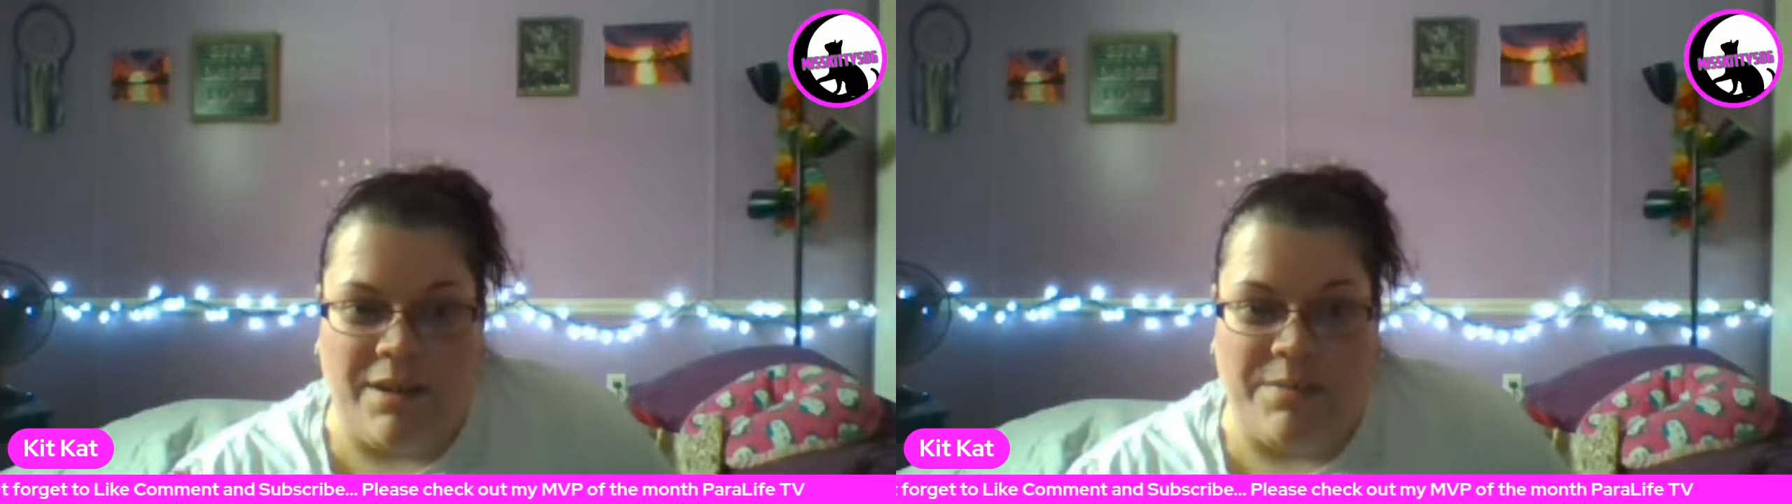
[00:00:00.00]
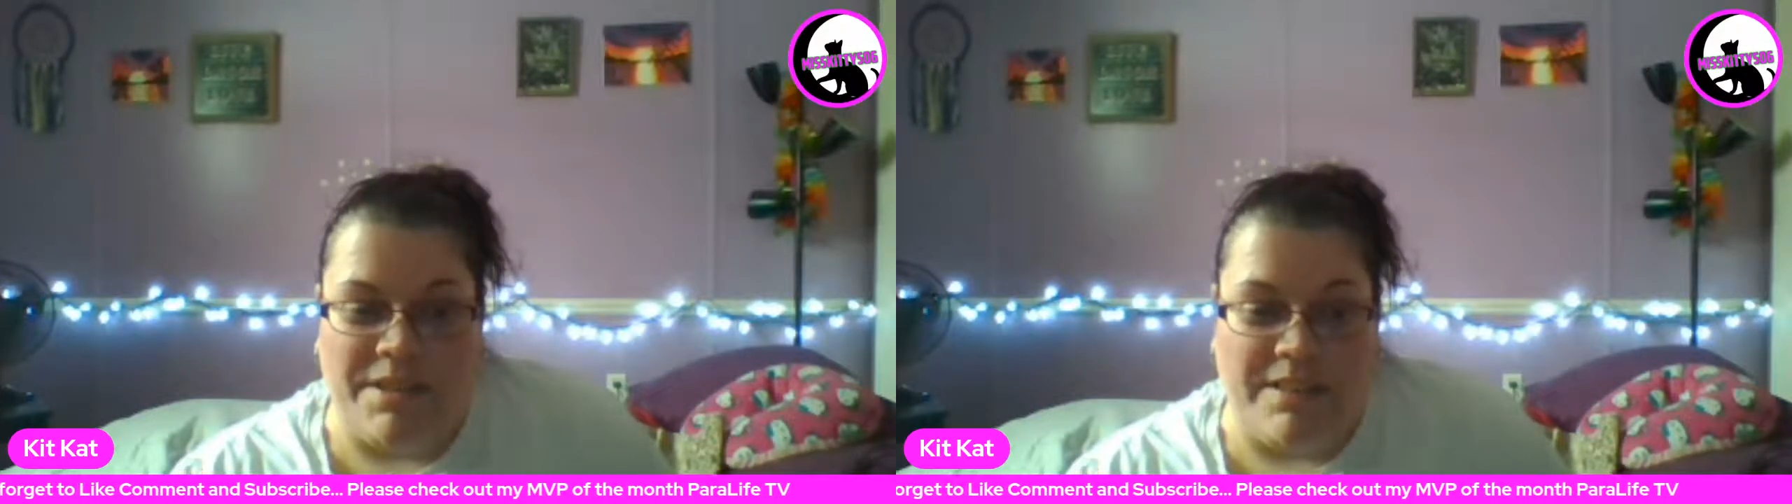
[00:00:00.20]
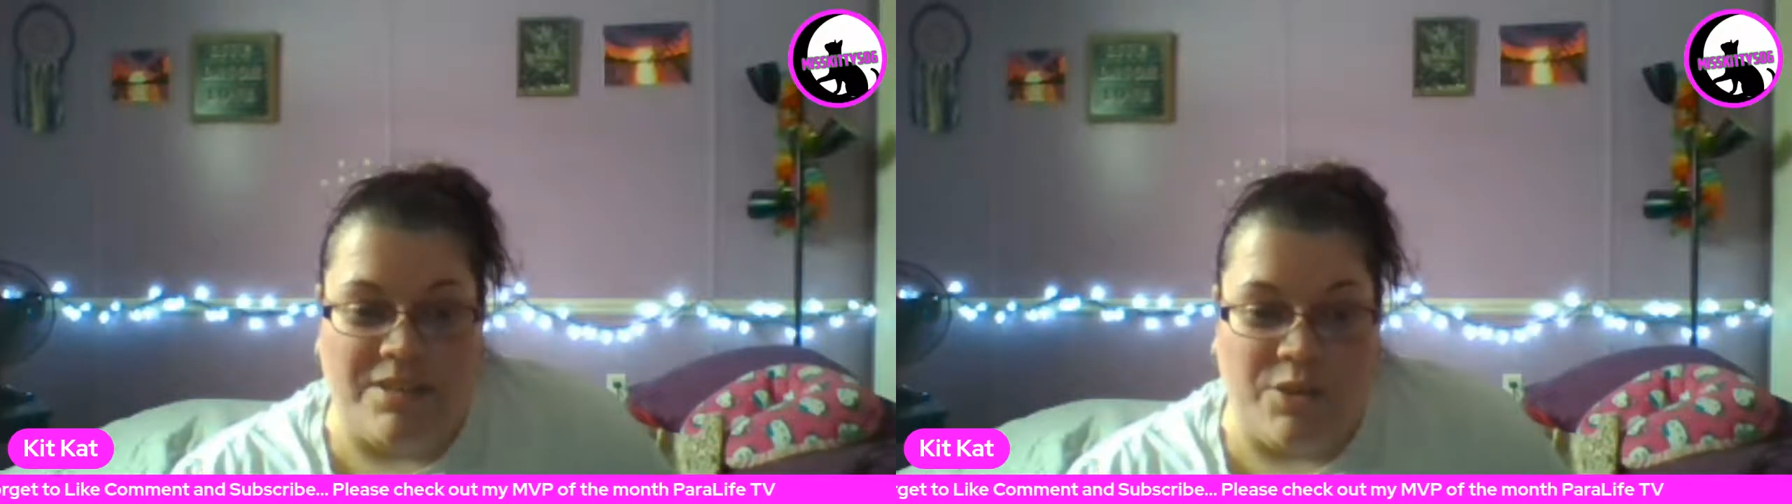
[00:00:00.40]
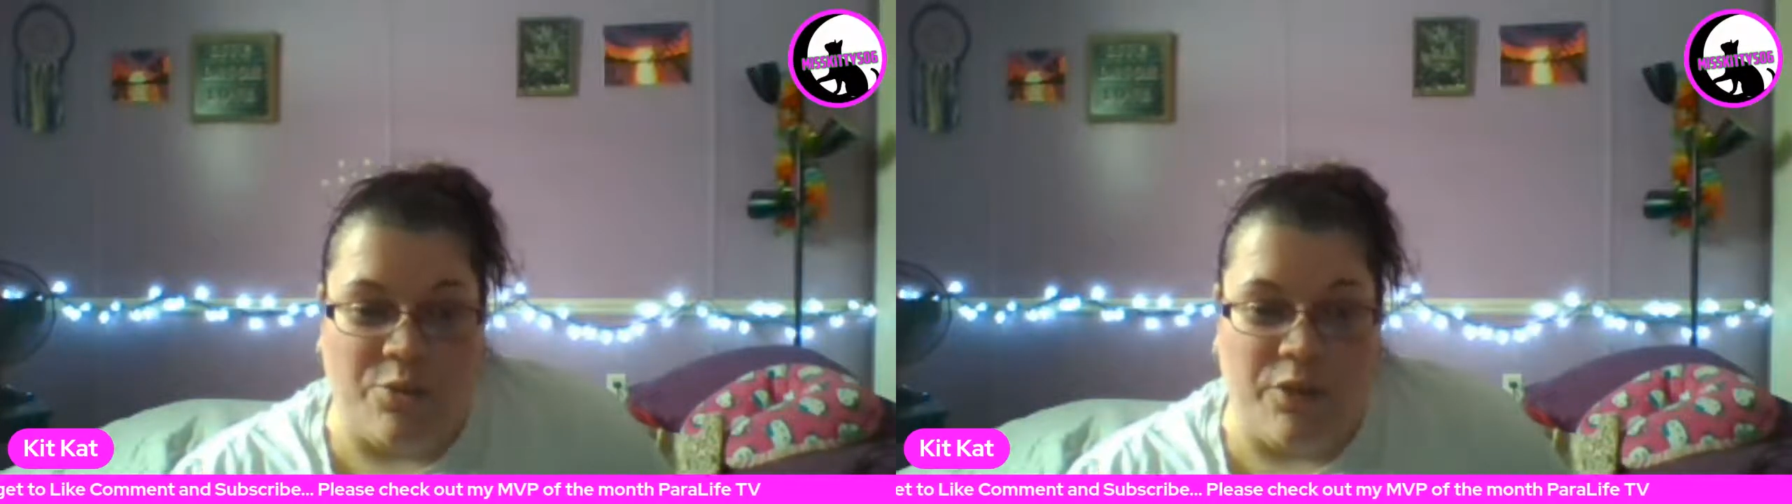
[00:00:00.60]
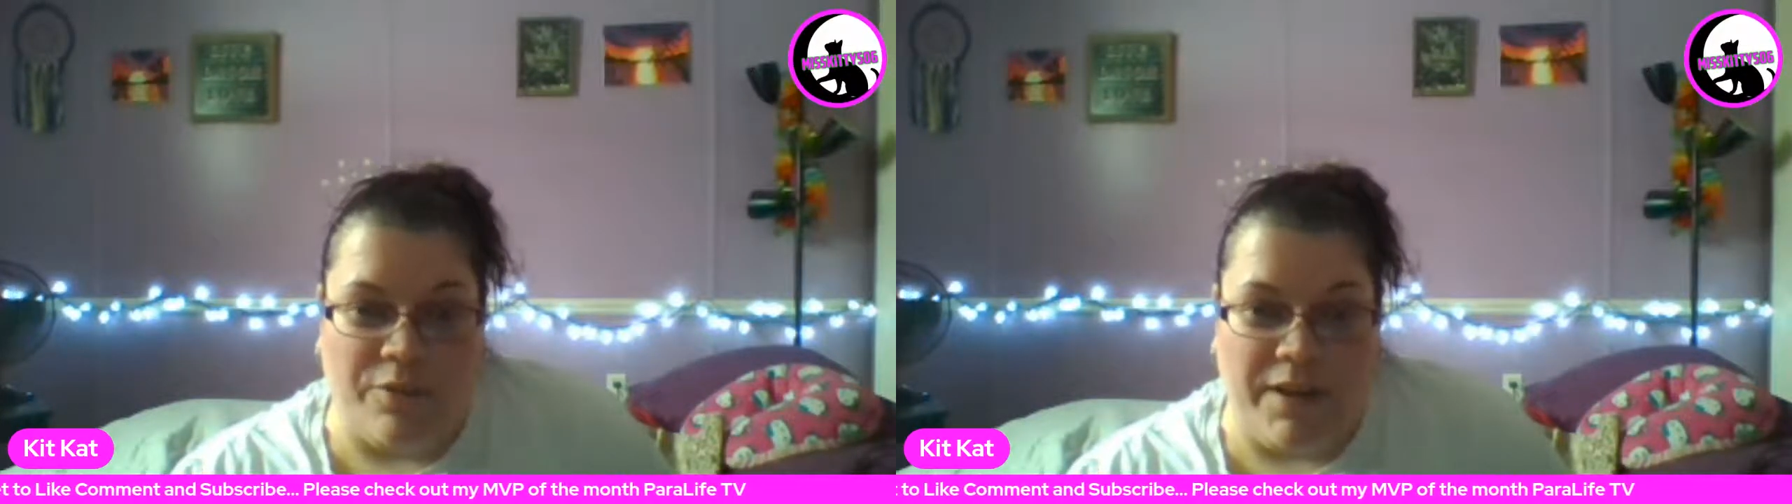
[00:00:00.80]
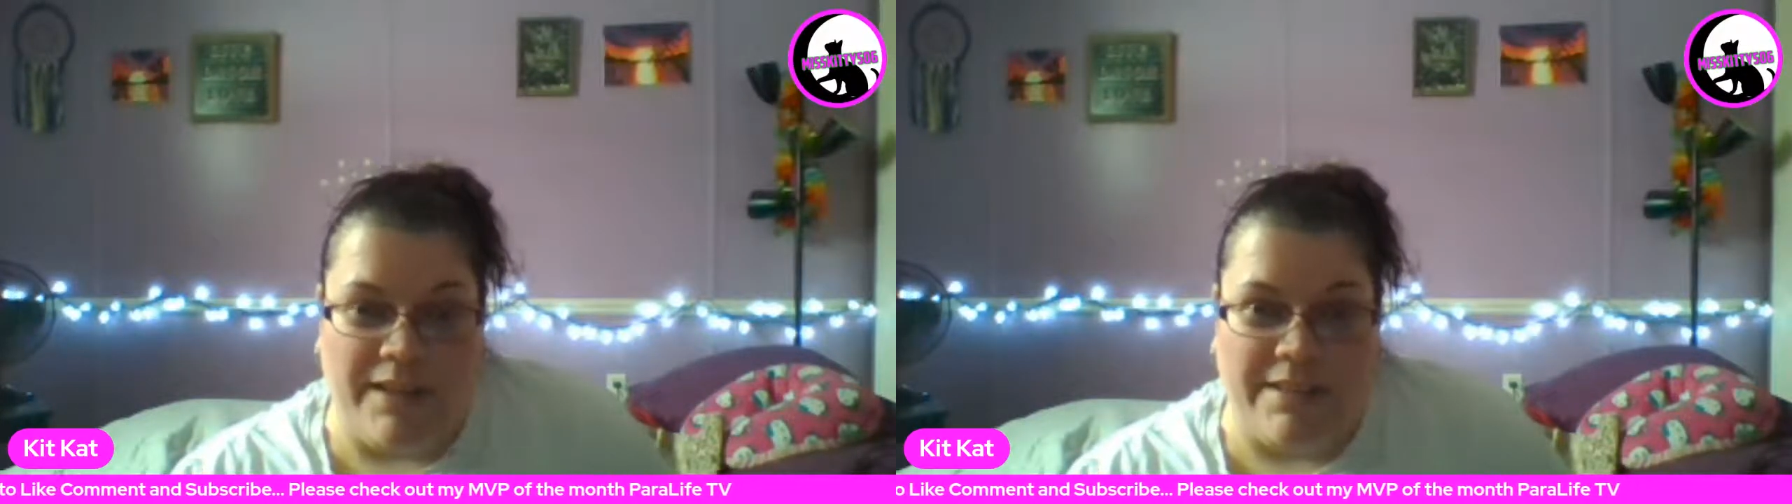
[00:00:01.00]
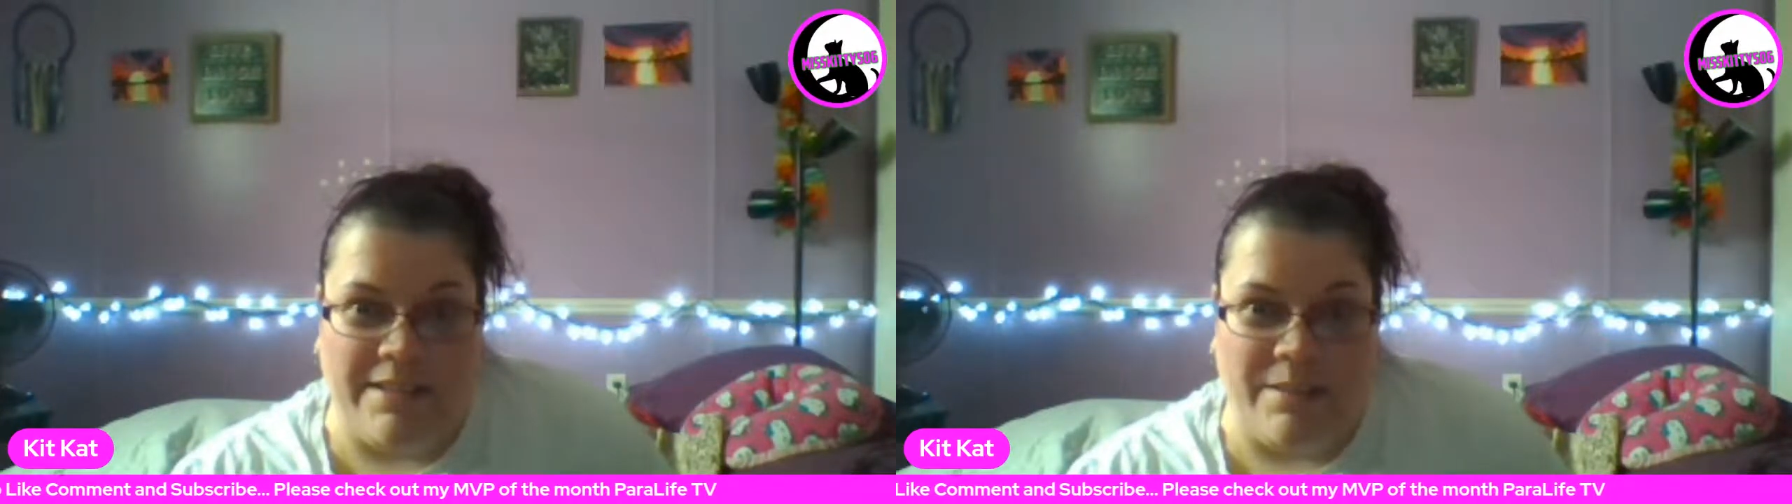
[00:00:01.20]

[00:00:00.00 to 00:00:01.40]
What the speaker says: was in Zoom with friends